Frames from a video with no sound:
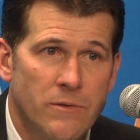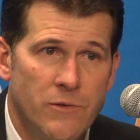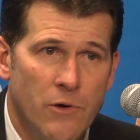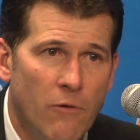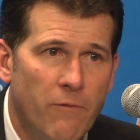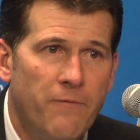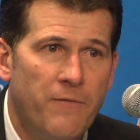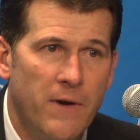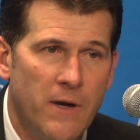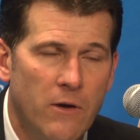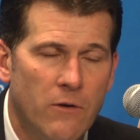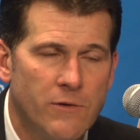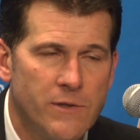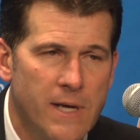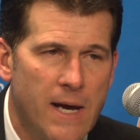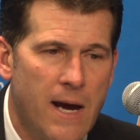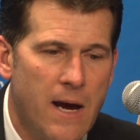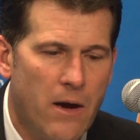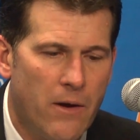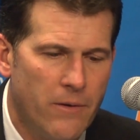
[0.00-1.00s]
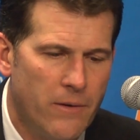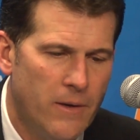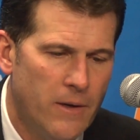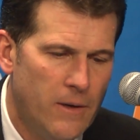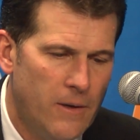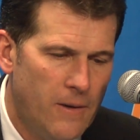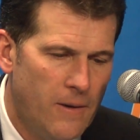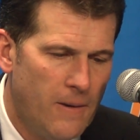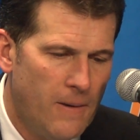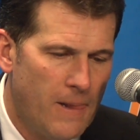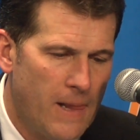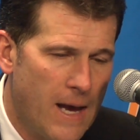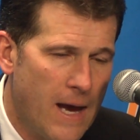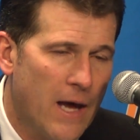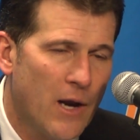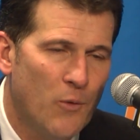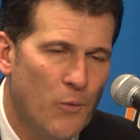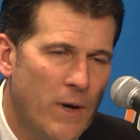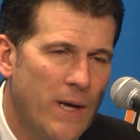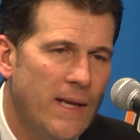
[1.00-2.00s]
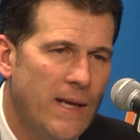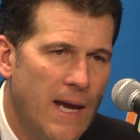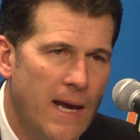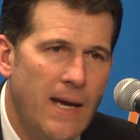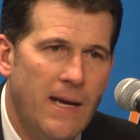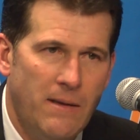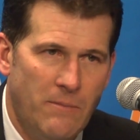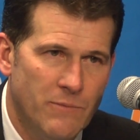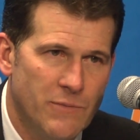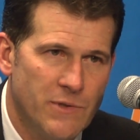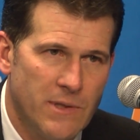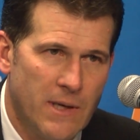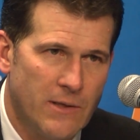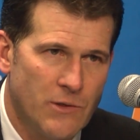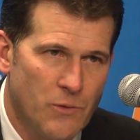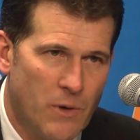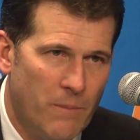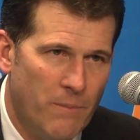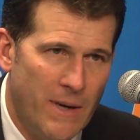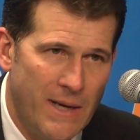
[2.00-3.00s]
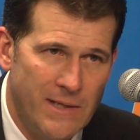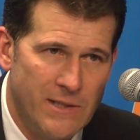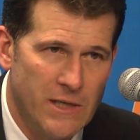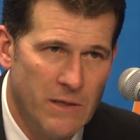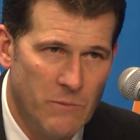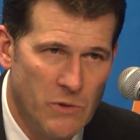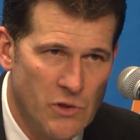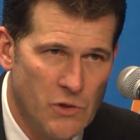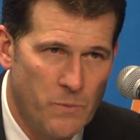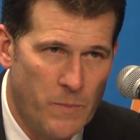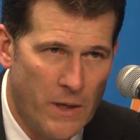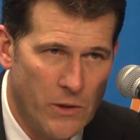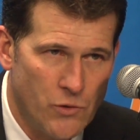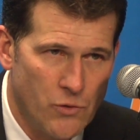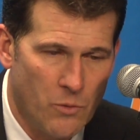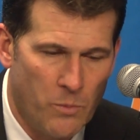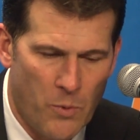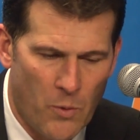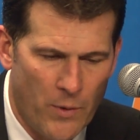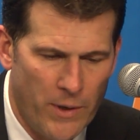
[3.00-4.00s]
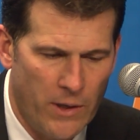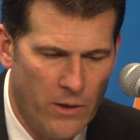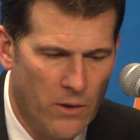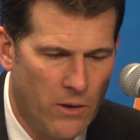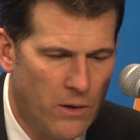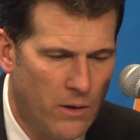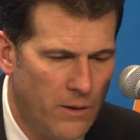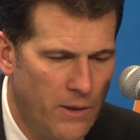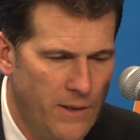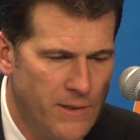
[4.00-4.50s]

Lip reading: Zoe figures out how to win games. That's what makes him a special point guard.